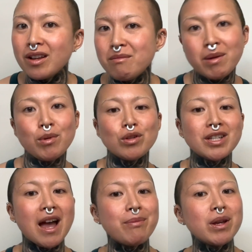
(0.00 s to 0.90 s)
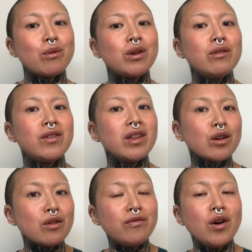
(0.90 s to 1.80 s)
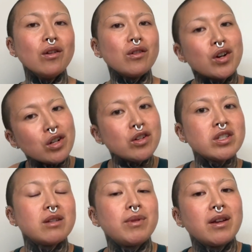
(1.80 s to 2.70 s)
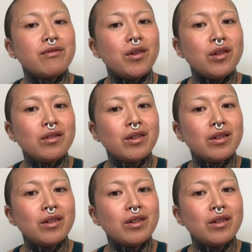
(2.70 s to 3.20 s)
and maybe you're stopping when you feel like you're full or you're close to being full.